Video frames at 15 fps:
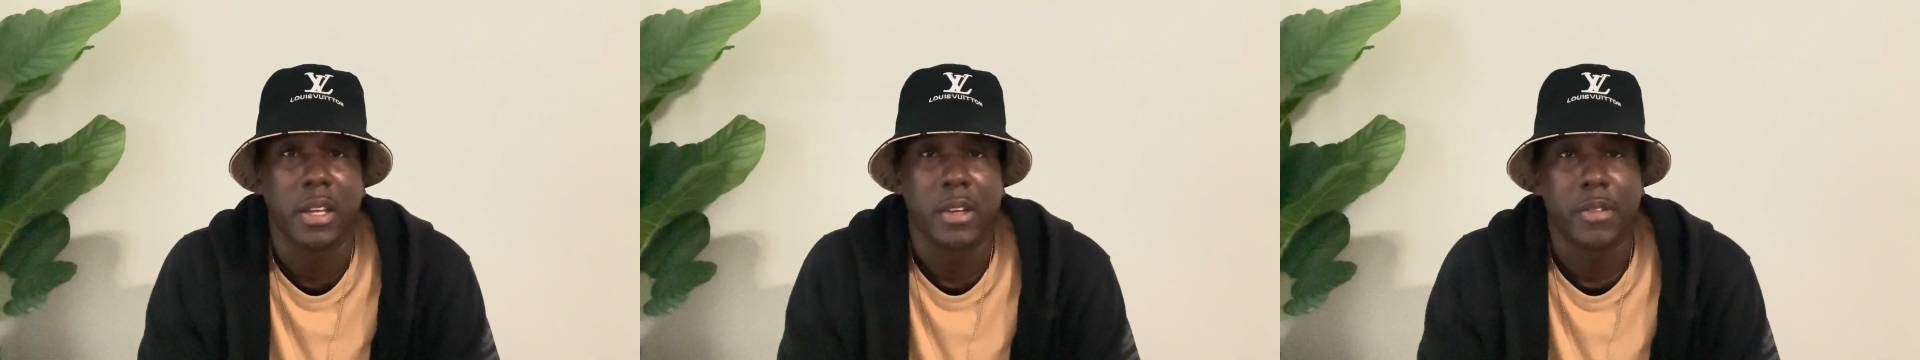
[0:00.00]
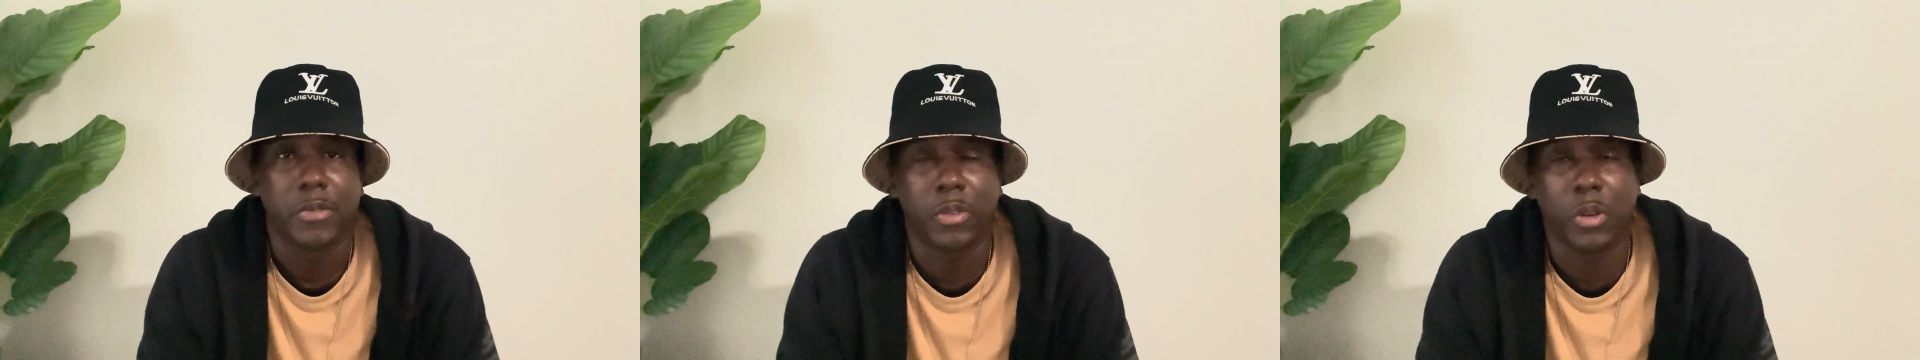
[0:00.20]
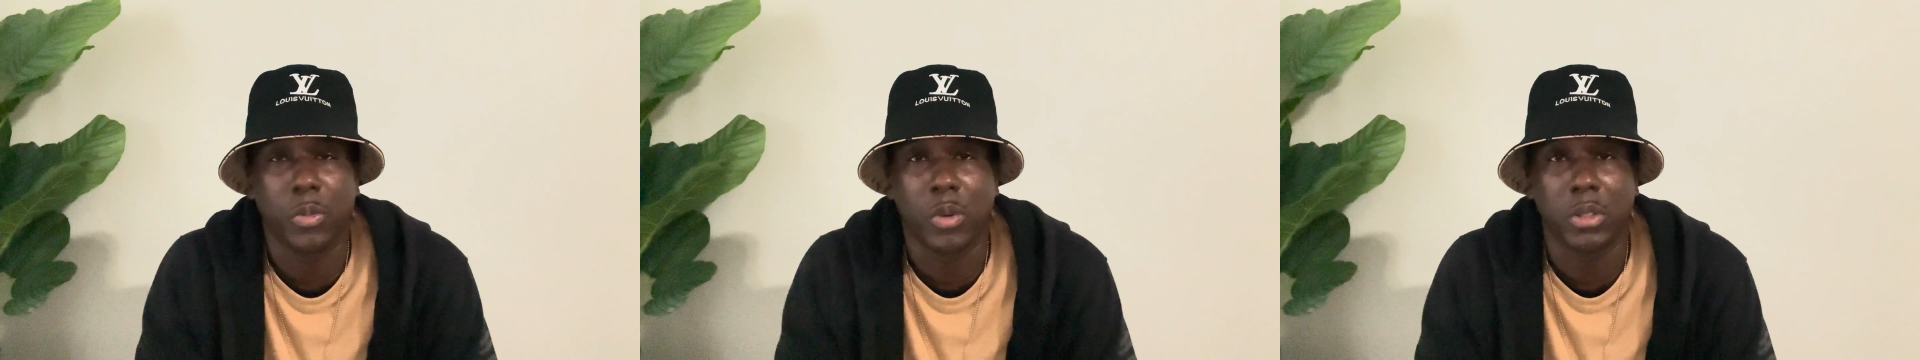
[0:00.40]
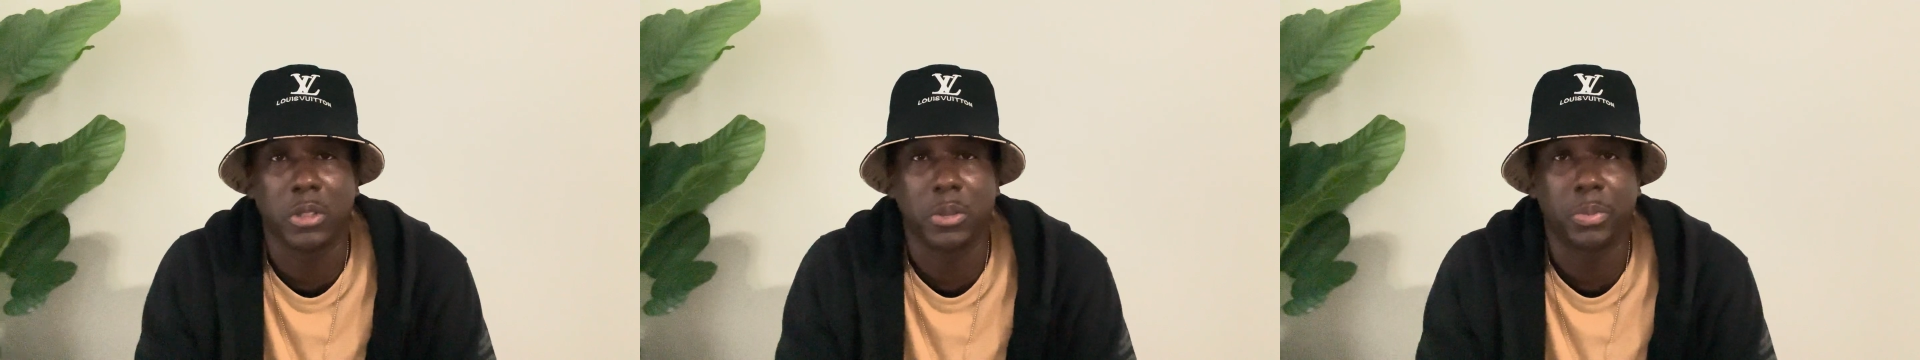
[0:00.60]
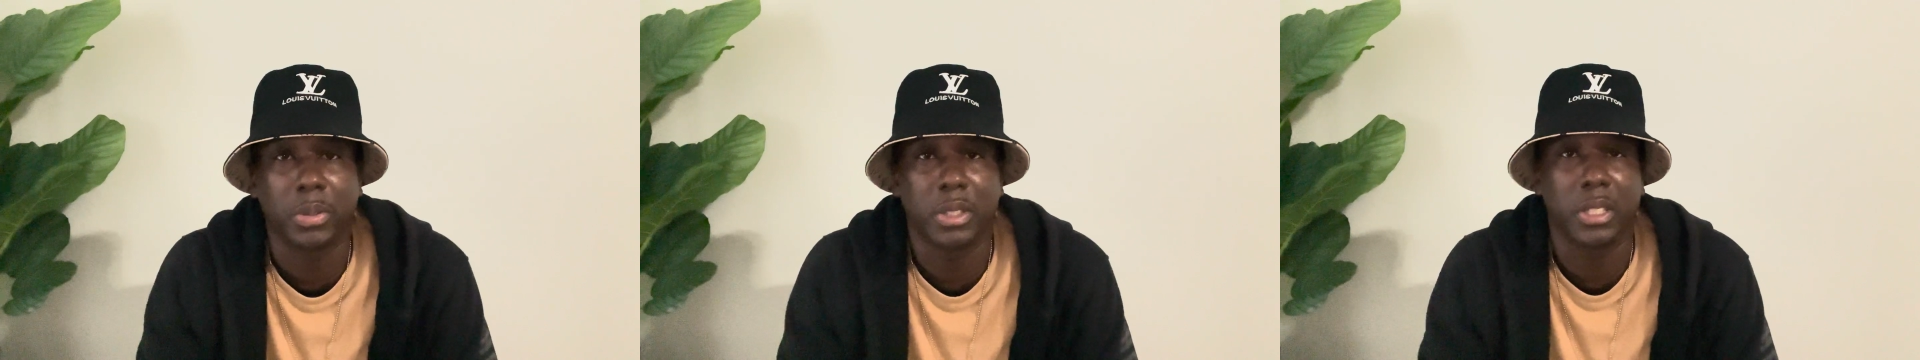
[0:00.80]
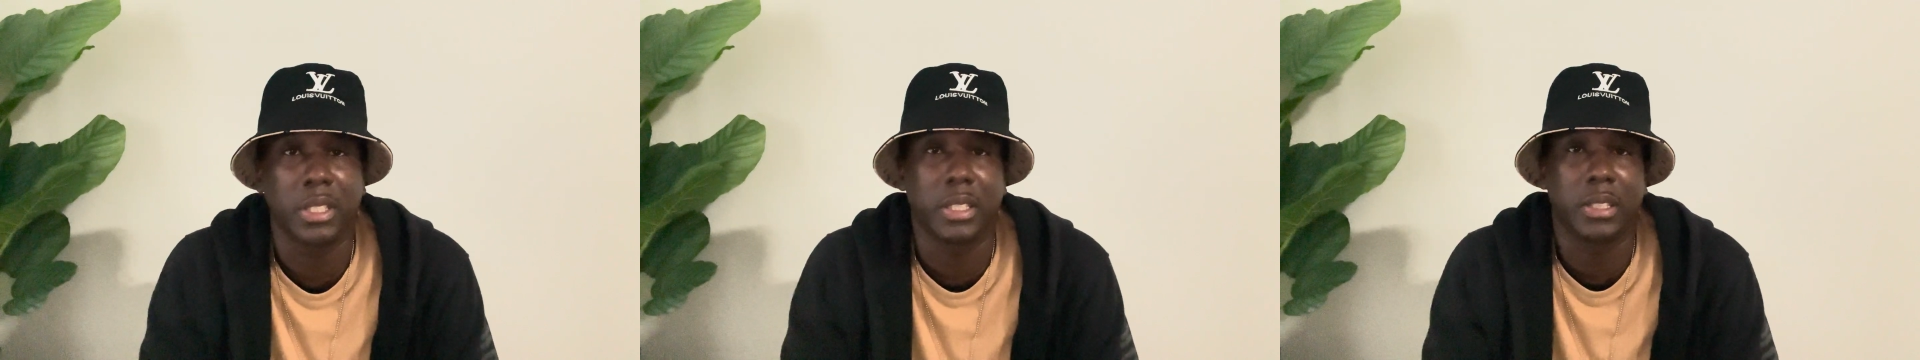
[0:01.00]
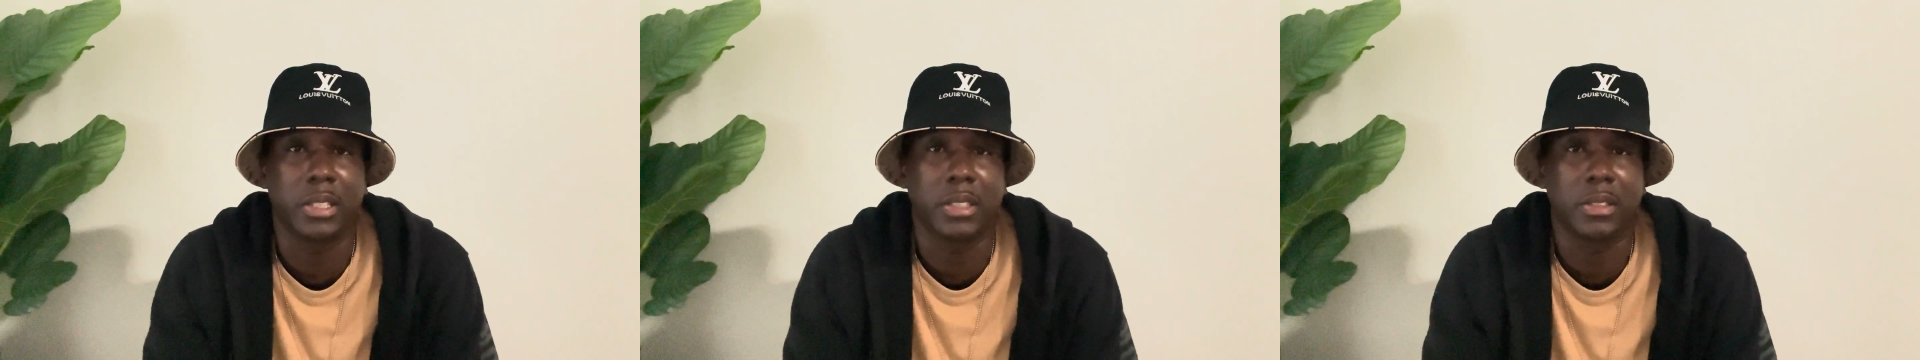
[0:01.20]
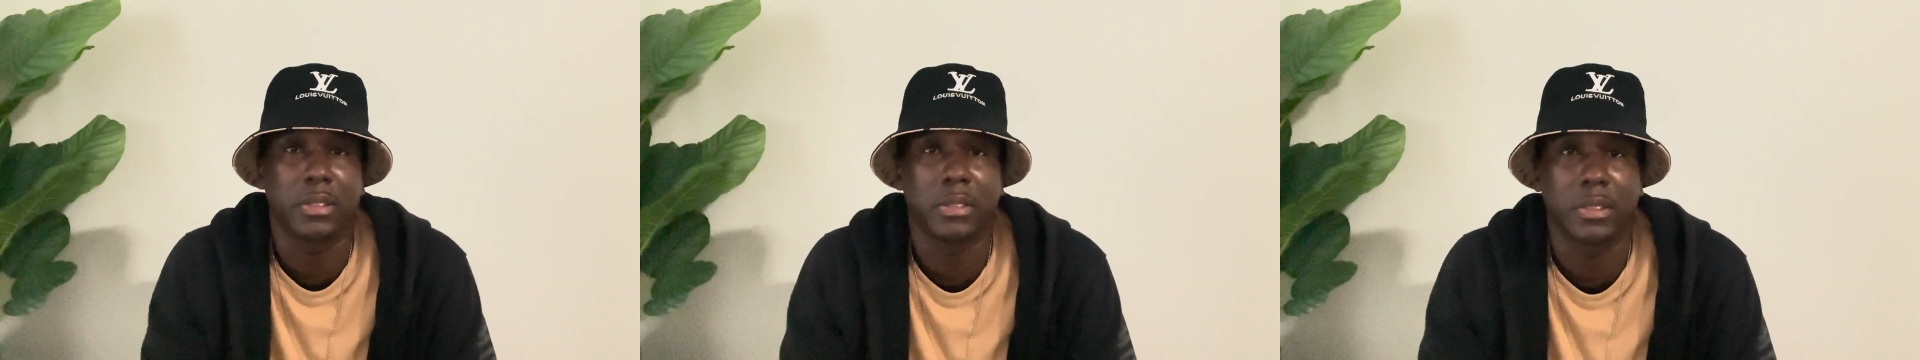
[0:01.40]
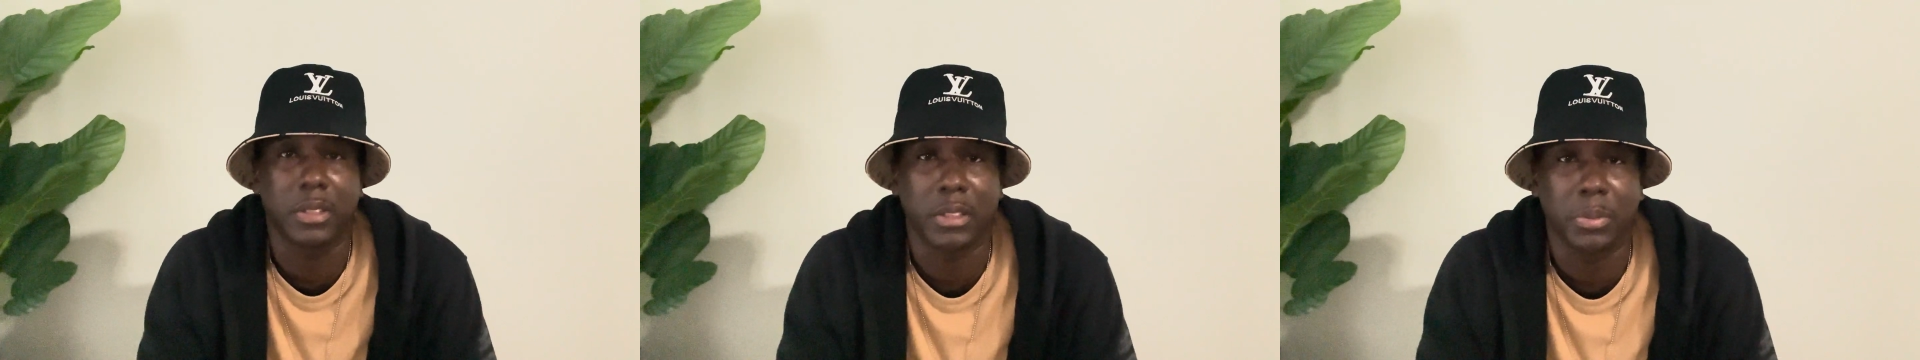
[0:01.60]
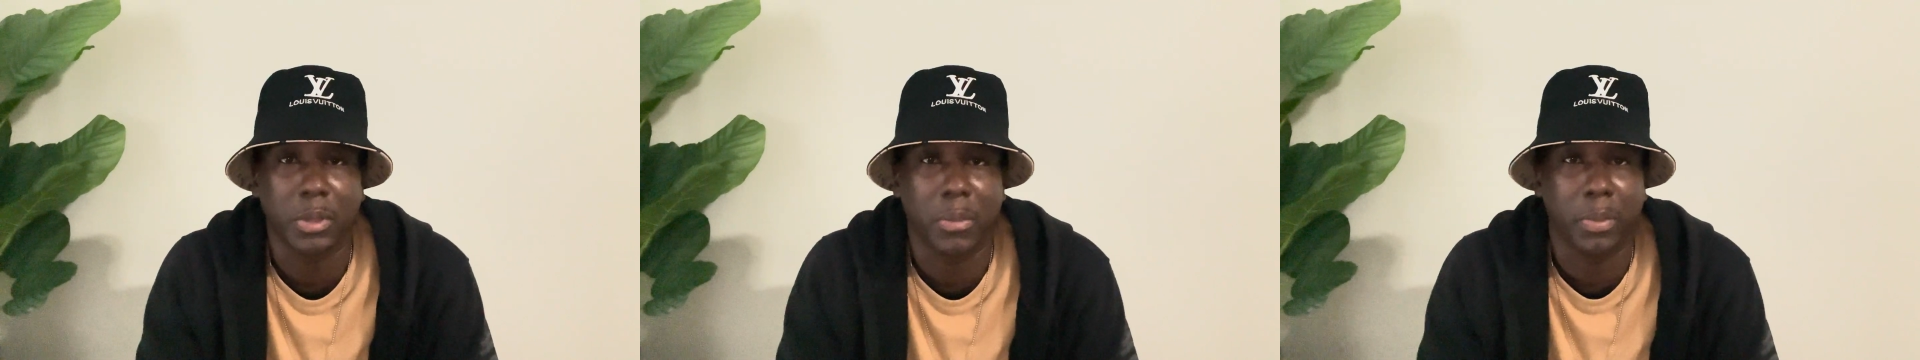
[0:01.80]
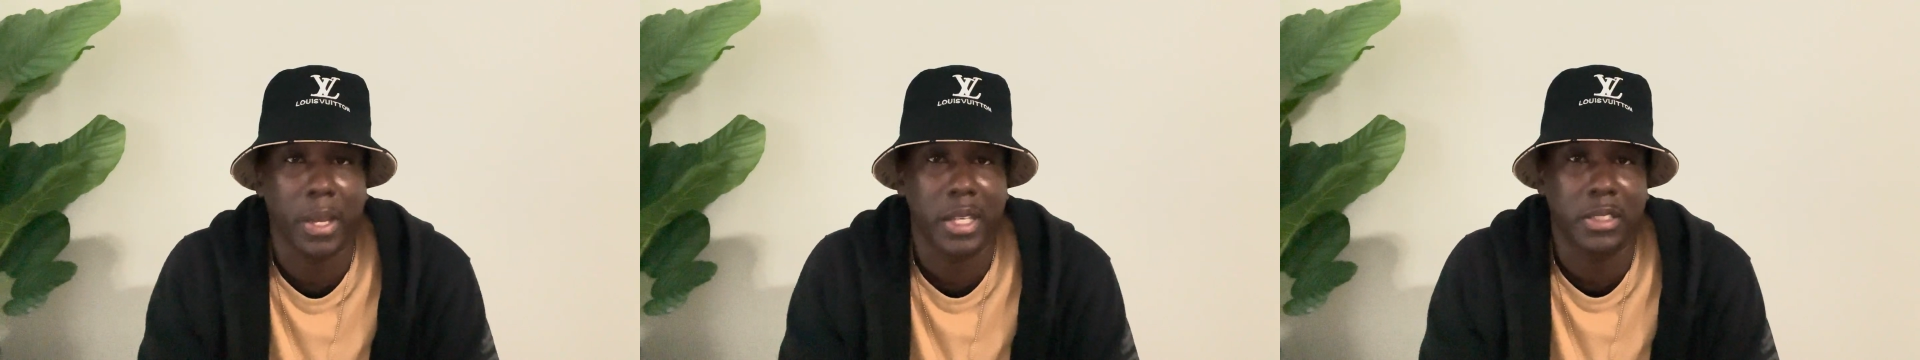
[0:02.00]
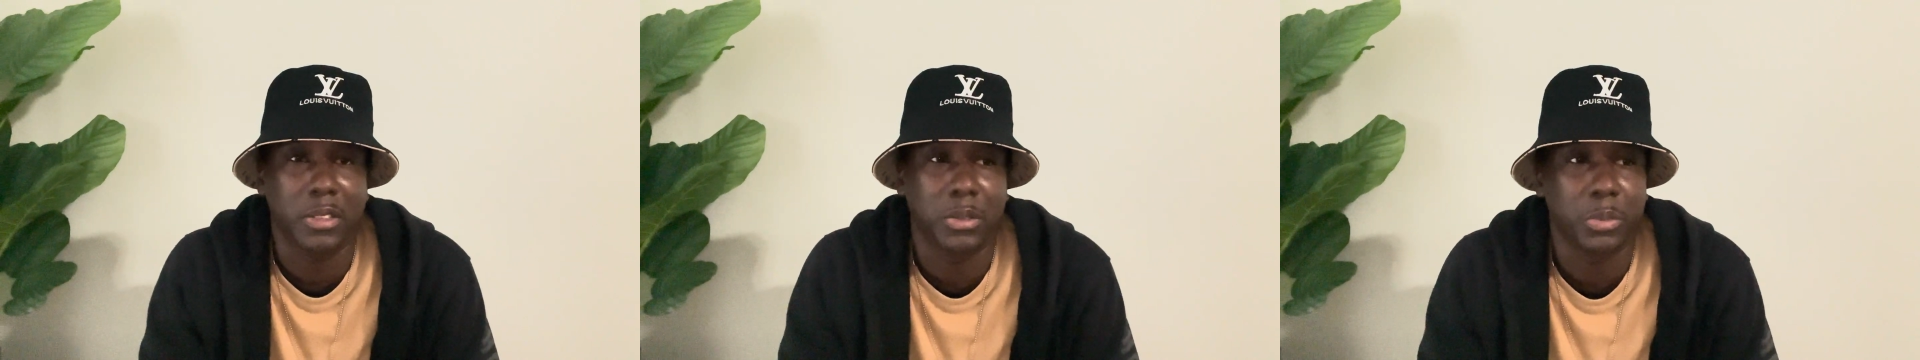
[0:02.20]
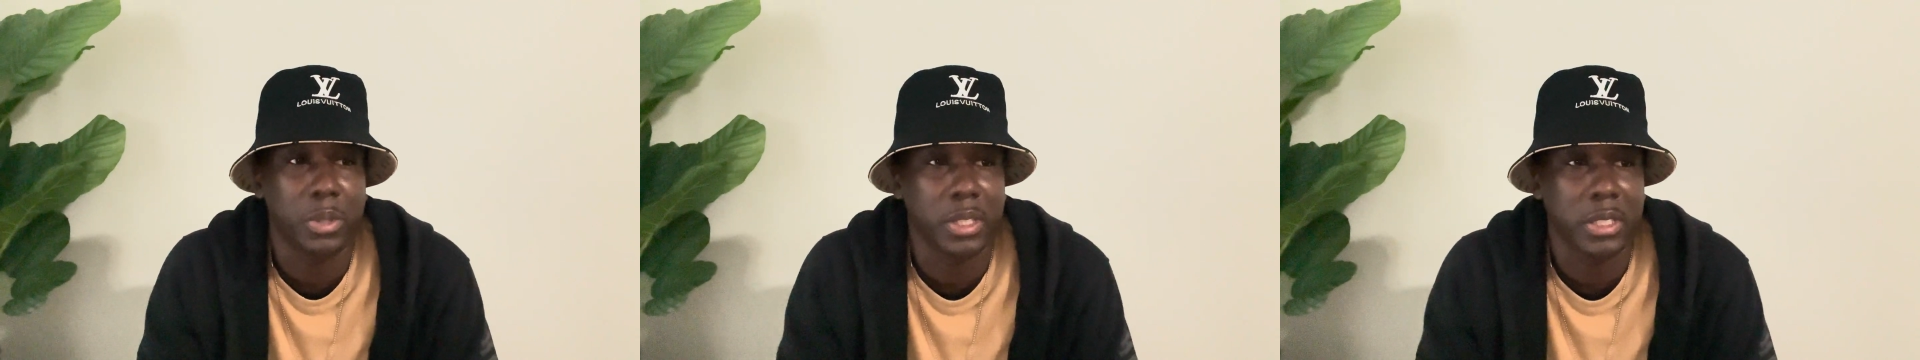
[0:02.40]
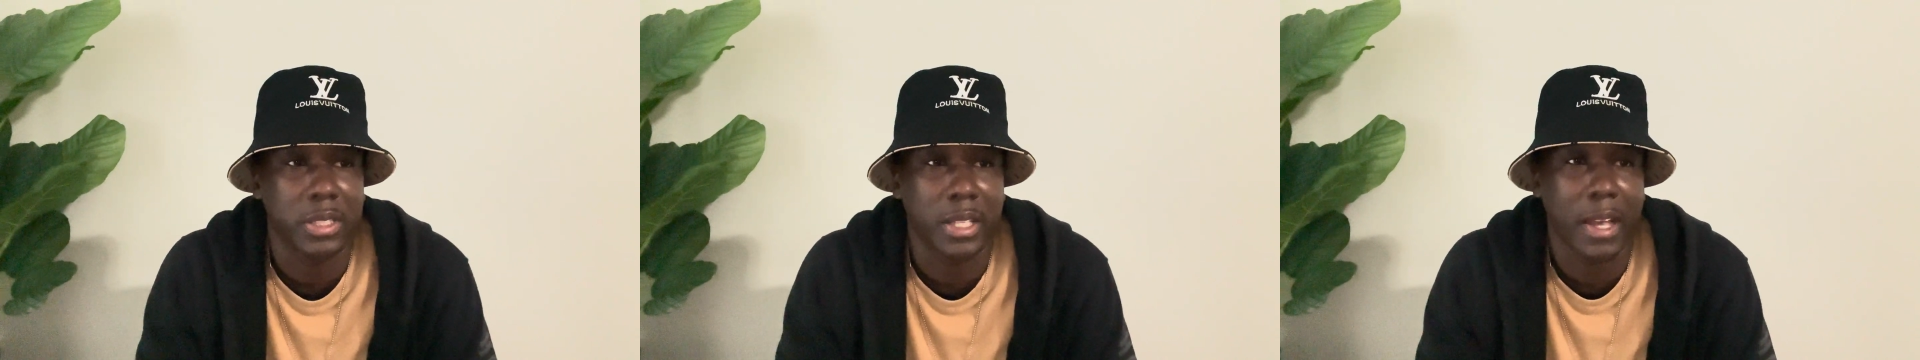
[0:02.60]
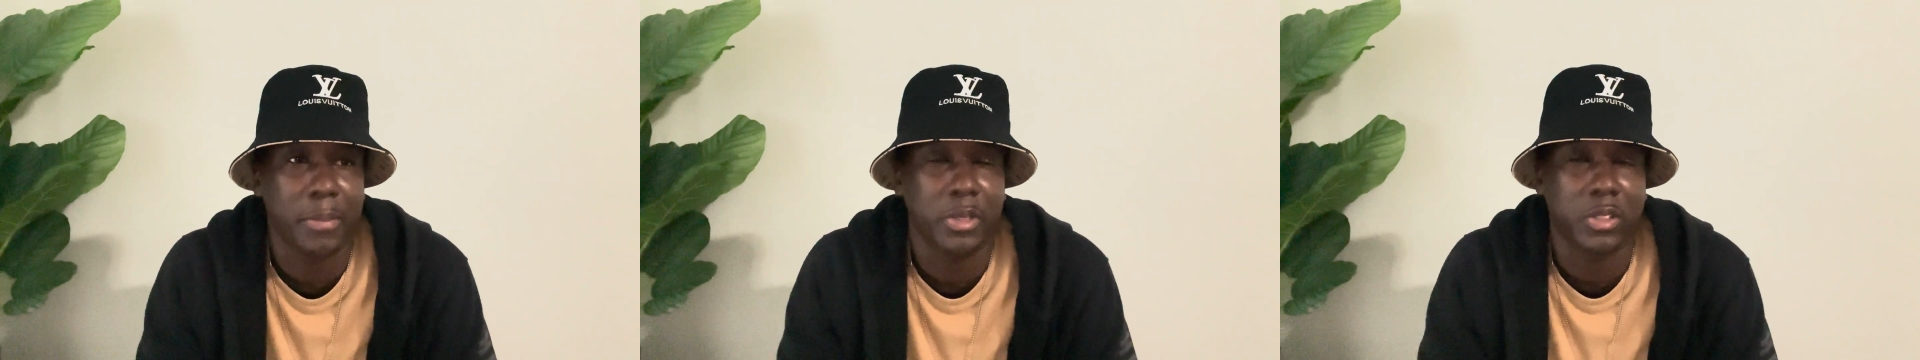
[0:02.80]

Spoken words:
for wanting to put in this compassionate reassignment.